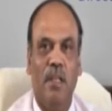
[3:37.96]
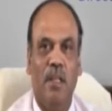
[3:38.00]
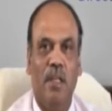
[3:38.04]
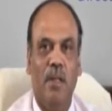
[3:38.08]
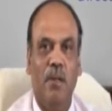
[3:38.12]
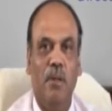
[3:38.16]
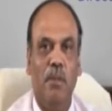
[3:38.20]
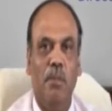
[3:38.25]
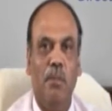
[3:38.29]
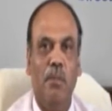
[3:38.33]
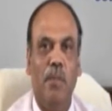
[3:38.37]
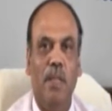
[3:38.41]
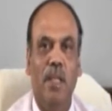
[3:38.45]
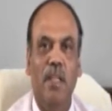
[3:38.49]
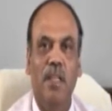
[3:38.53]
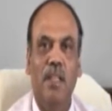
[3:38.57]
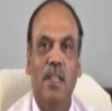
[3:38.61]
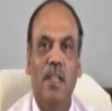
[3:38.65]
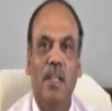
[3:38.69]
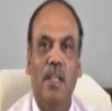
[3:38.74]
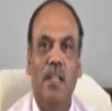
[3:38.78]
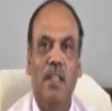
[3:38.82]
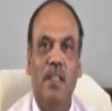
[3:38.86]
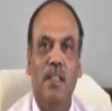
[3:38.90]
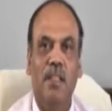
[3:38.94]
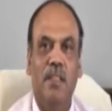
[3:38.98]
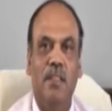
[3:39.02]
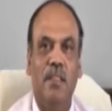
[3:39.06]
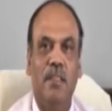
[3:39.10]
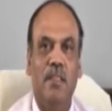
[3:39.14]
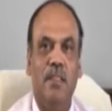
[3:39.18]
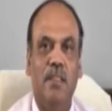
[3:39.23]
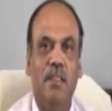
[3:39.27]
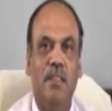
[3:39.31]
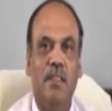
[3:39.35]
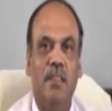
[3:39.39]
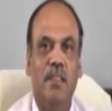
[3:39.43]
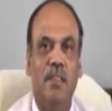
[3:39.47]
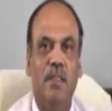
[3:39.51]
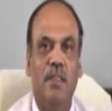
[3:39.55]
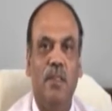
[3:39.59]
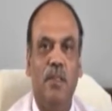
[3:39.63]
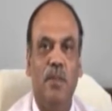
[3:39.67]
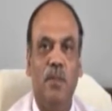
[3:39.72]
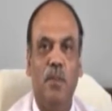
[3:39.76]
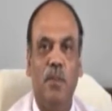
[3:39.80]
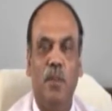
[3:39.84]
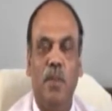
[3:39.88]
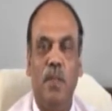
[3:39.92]
Out of many areas,
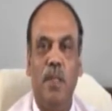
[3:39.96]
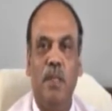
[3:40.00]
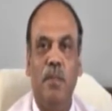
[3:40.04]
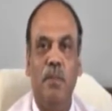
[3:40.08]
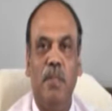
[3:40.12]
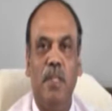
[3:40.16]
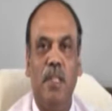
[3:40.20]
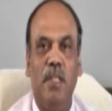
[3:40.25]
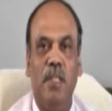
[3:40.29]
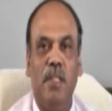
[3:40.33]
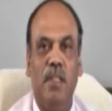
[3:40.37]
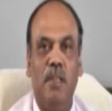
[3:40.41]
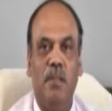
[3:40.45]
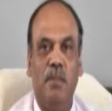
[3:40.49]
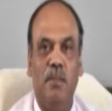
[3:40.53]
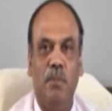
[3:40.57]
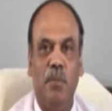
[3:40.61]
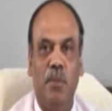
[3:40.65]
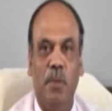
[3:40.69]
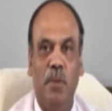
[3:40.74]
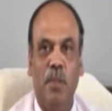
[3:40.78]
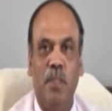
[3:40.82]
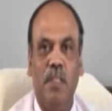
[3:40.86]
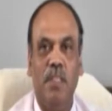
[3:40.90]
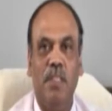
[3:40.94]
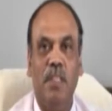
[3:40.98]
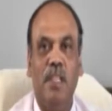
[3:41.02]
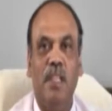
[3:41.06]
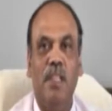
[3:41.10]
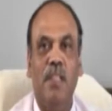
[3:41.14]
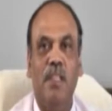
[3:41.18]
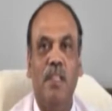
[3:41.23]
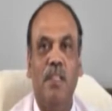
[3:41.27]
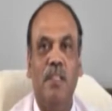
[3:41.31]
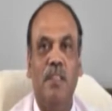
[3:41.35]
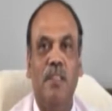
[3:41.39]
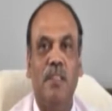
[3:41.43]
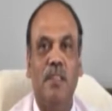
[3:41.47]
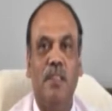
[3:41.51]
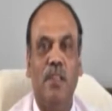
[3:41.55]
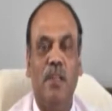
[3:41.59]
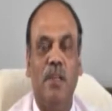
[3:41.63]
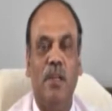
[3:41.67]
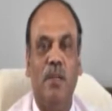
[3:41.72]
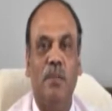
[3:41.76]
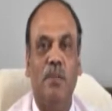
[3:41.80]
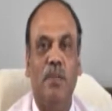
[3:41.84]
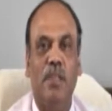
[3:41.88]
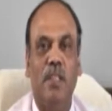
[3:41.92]
one of the focus areas
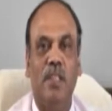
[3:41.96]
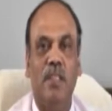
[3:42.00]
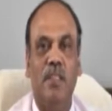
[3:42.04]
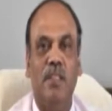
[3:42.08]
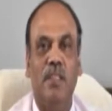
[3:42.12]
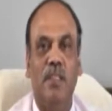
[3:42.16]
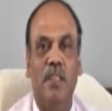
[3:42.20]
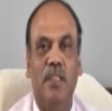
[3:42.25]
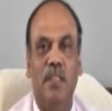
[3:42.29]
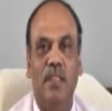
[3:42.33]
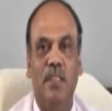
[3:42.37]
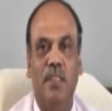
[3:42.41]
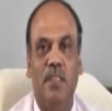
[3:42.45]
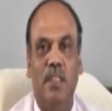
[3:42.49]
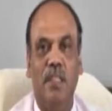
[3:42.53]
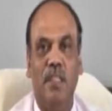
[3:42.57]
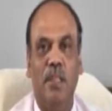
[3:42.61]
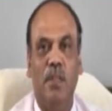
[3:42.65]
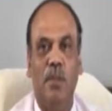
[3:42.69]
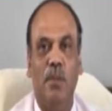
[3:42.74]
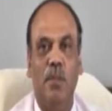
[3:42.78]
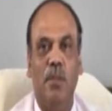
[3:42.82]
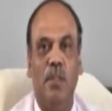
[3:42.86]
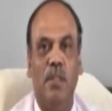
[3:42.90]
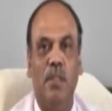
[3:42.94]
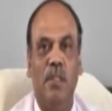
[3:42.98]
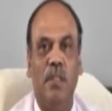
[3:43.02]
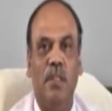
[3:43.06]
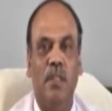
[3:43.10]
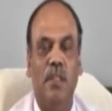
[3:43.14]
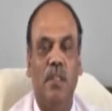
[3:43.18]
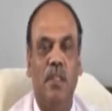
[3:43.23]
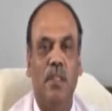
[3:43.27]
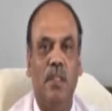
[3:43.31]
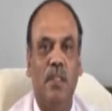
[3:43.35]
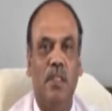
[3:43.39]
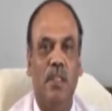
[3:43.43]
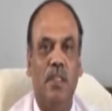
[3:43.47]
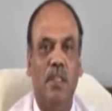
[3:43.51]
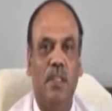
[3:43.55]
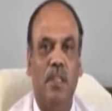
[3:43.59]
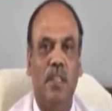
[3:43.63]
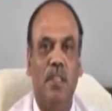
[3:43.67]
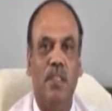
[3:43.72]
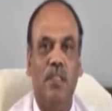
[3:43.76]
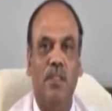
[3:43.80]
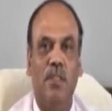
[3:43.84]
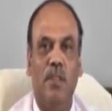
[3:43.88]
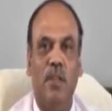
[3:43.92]
of this institute
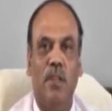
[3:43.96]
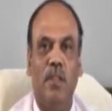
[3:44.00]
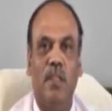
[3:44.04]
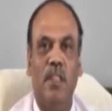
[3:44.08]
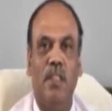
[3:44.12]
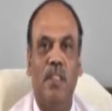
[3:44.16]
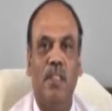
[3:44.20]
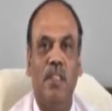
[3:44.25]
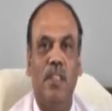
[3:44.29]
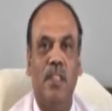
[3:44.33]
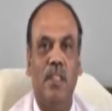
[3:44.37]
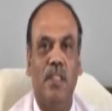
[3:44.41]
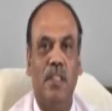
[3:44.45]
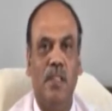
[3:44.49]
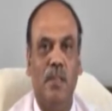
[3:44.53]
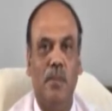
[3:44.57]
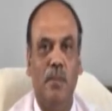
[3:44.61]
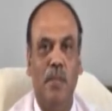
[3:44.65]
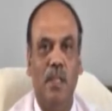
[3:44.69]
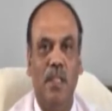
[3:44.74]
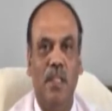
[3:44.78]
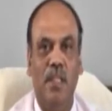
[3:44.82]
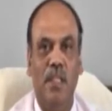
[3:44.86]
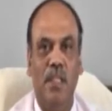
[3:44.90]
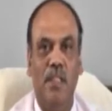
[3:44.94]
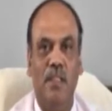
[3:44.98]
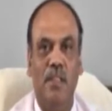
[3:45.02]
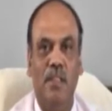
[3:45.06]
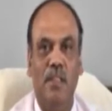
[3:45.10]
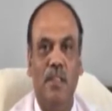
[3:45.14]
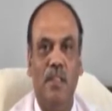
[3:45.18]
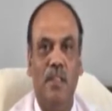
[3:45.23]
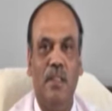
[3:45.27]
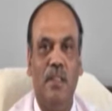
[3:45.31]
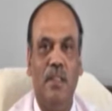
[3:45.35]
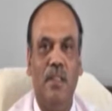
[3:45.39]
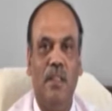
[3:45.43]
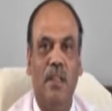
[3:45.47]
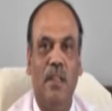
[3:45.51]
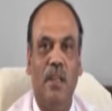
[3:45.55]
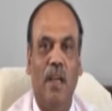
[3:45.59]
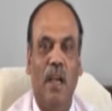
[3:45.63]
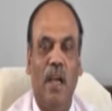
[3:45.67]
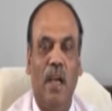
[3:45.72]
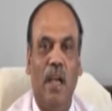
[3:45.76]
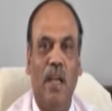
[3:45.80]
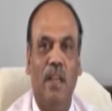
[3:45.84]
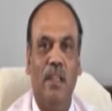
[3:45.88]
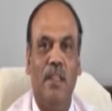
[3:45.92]
is on the disaster mitigation
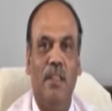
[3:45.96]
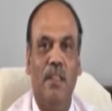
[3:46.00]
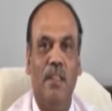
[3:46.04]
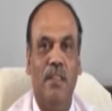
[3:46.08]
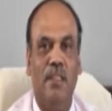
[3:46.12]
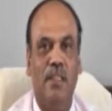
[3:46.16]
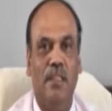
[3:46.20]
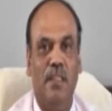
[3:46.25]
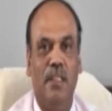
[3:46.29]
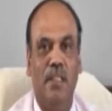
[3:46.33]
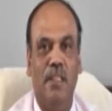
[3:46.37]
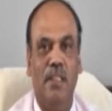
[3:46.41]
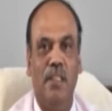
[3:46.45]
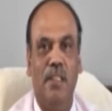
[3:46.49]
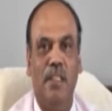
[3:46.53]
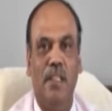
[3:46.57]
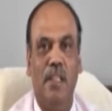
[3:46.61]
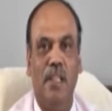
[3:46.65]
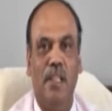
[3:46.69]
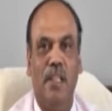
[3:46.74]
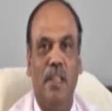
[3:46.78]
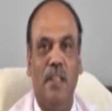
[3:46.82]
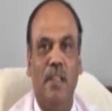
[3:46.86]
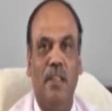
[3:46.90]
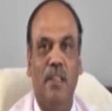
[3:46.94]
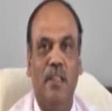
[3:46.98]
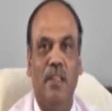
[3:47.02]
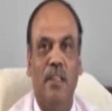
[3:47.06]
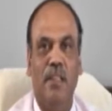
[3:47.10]
and its engineering.